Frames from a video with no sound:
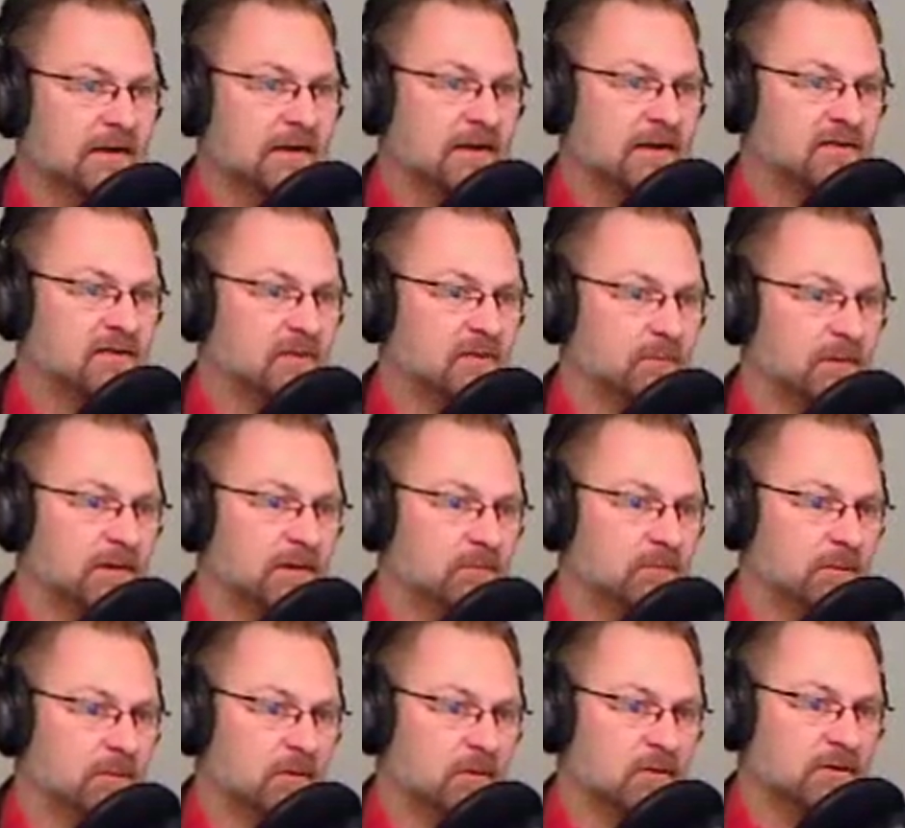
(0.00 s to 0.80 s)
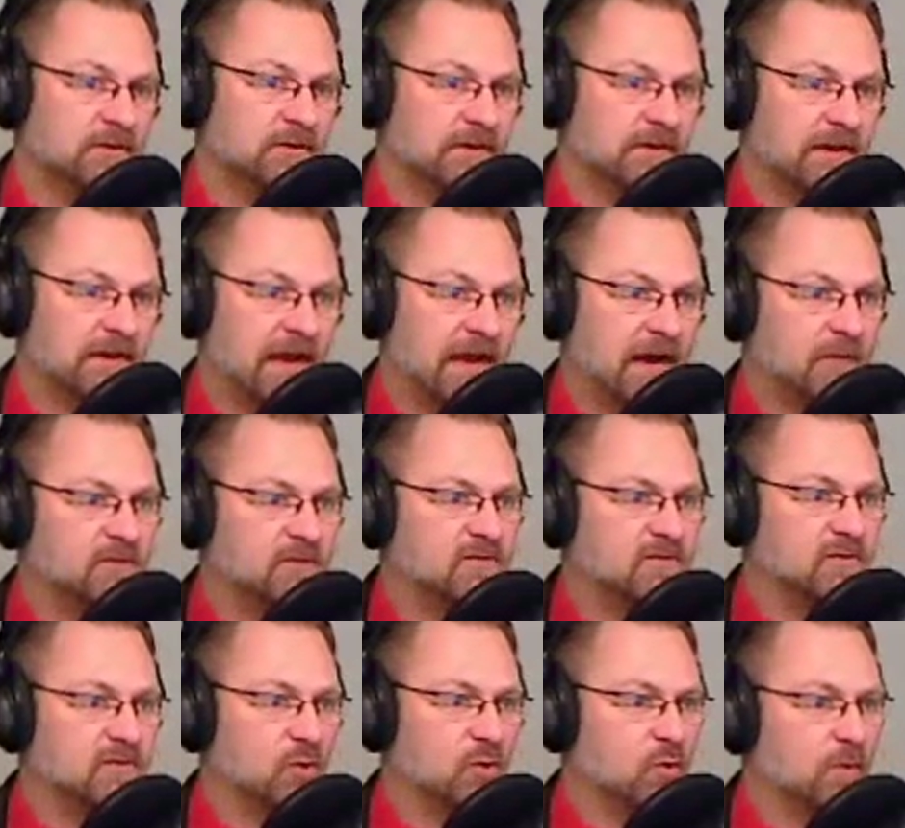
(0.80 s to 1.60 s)
It's a big building that
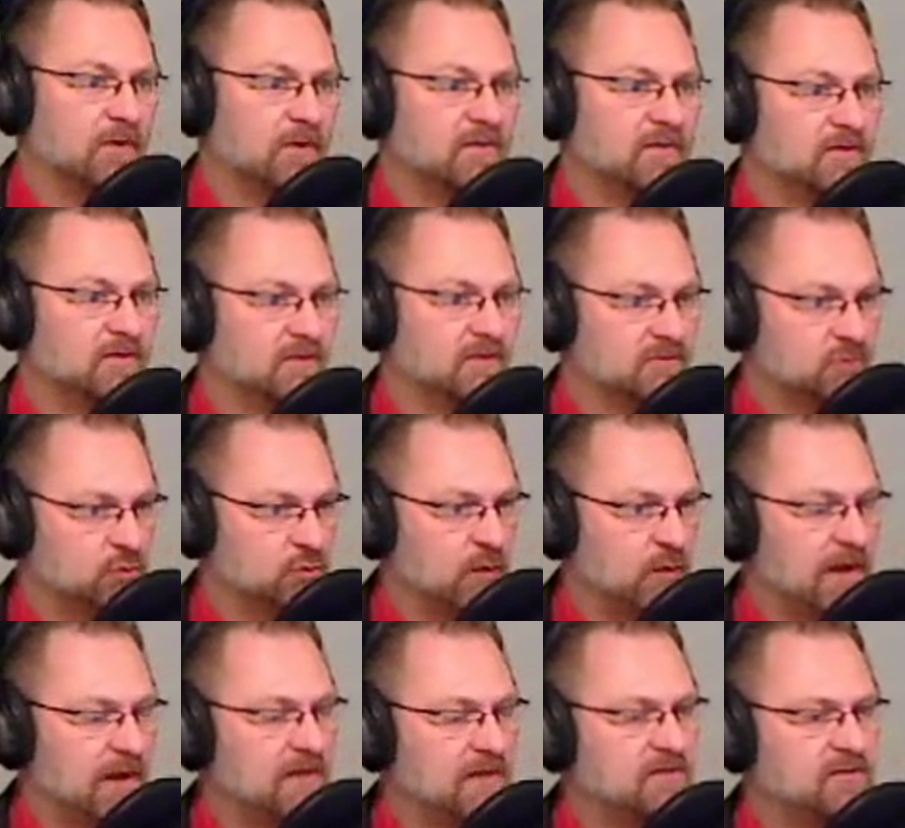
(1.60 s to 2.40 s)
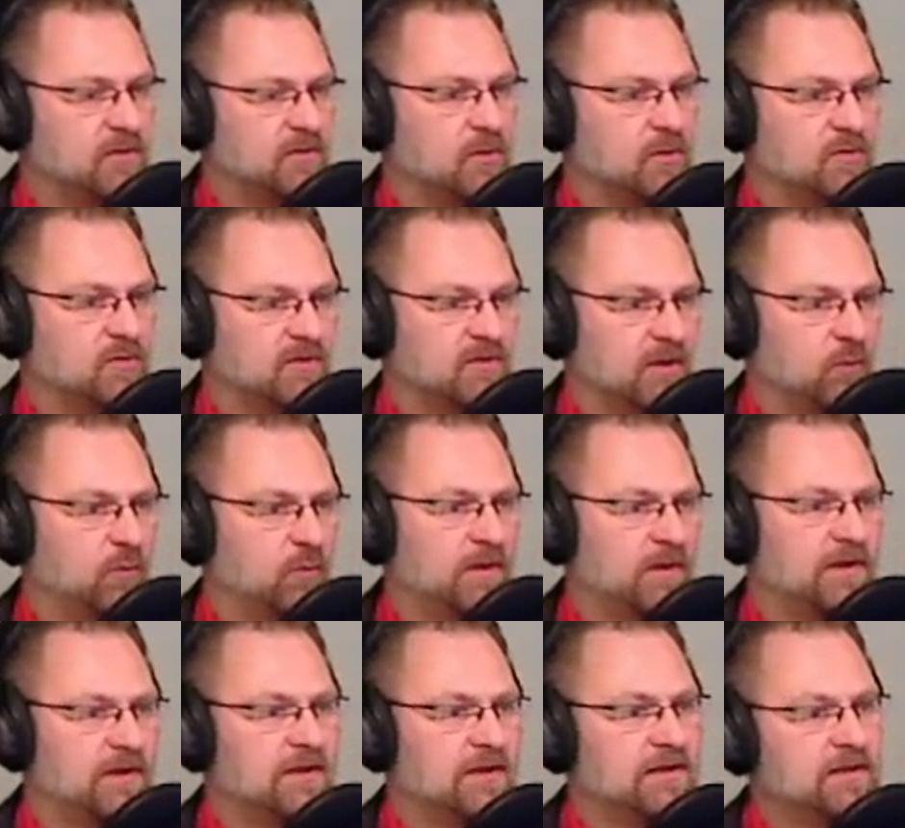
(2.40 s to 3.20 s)
houses a whole bunch of trade shows, and
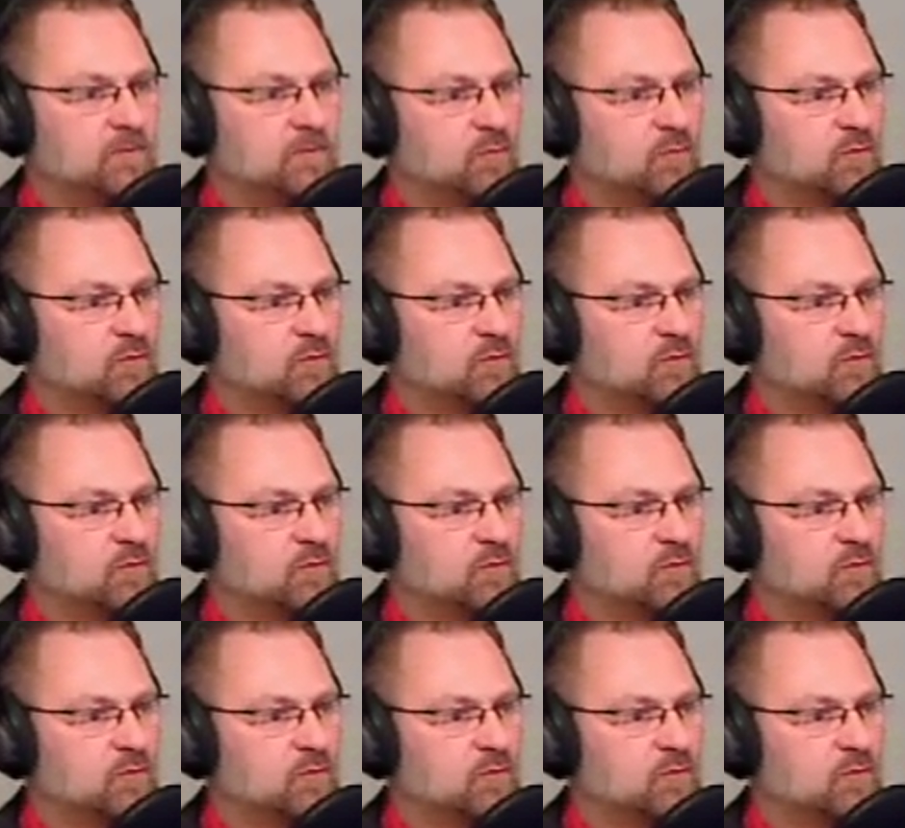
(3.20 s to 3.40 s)
we